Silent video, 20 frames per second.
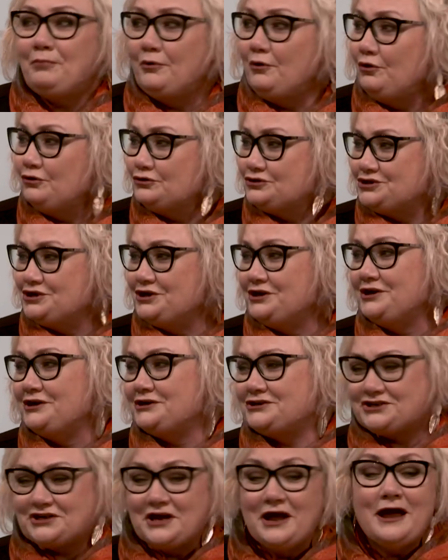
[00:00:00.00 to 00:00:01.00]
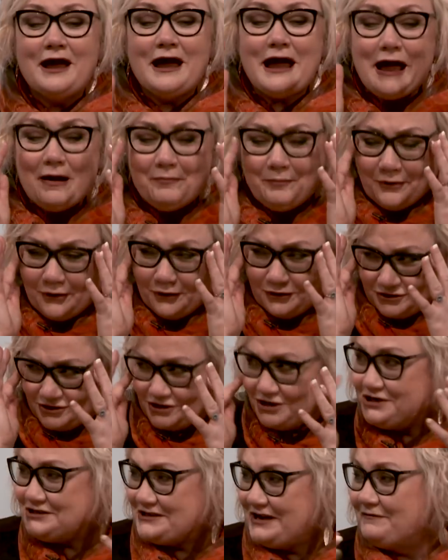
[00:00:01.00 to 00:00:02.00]
poor
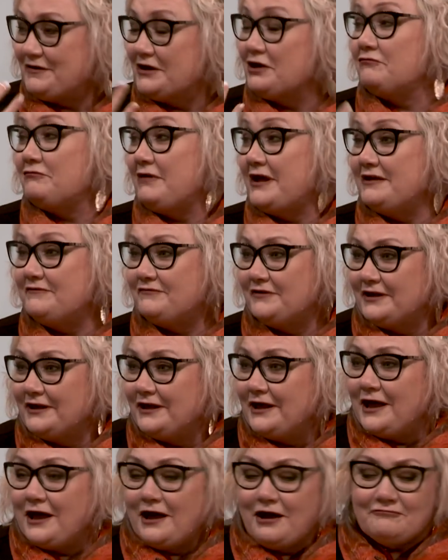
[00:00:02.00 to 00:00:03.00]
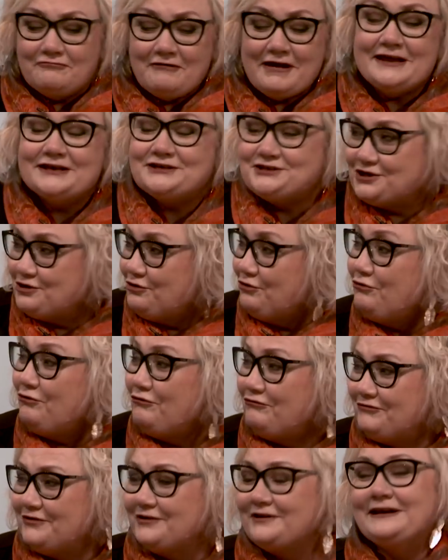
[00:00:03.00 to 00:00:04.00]
church, having a raging
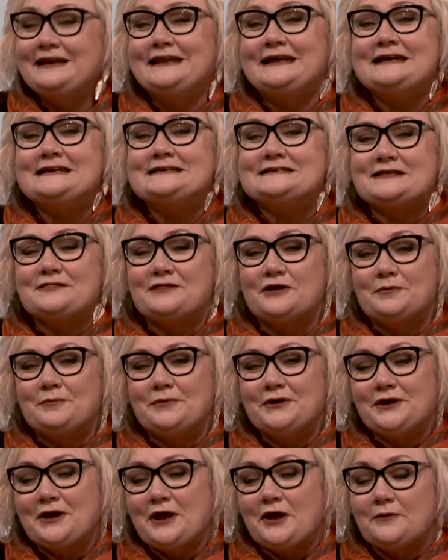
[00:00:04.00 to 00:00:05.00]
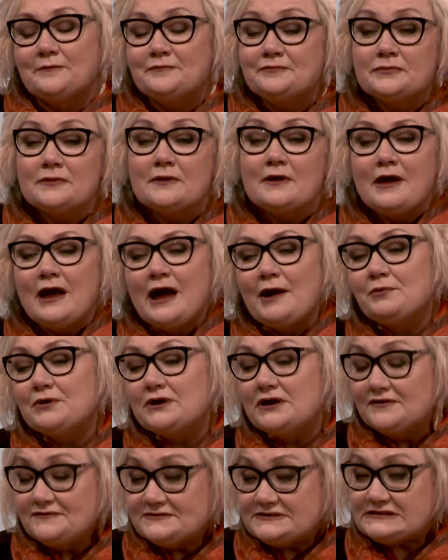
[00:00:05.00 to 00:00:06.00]
orphan leading them, you know. I would
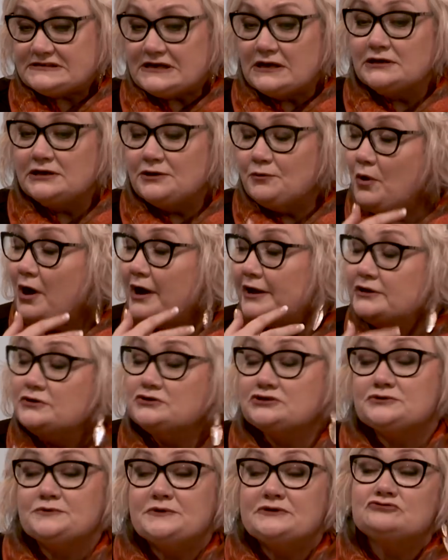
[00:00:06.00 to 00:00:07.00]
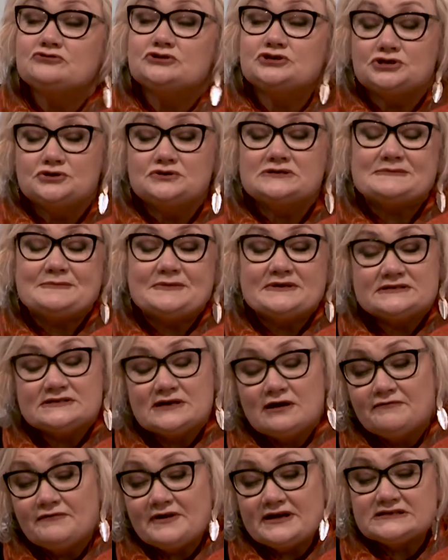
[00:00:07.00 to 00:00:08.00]
love to tell you what I used to introduce
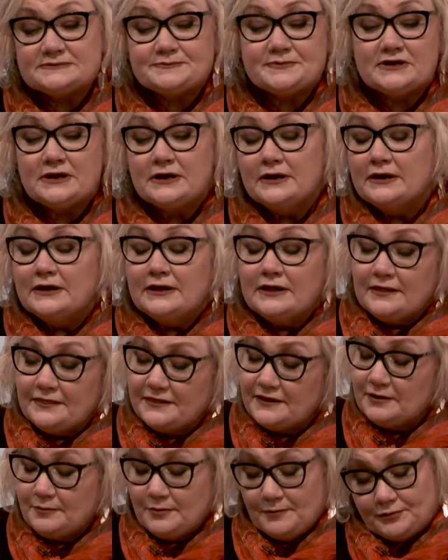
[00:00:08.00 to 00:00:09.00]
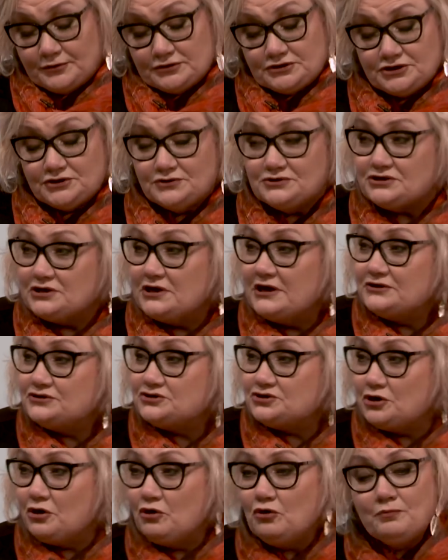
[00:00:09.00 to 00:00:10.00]
myself as, but the producer has
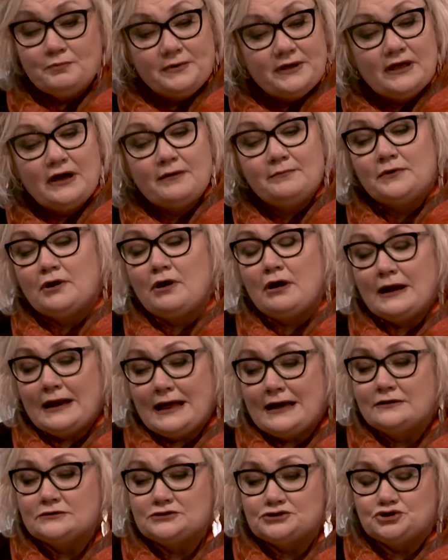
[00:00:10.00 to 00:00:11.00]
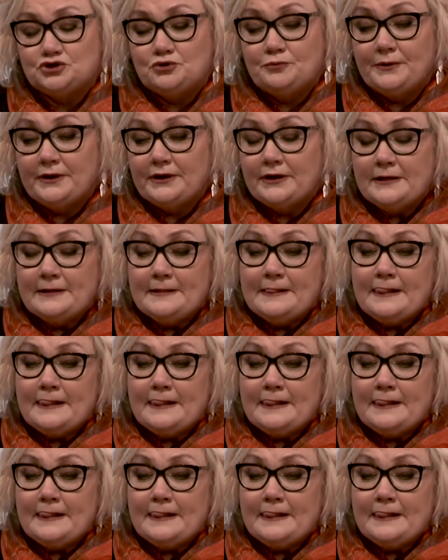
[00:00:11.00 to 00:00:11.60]
told me I'm not allowed to. But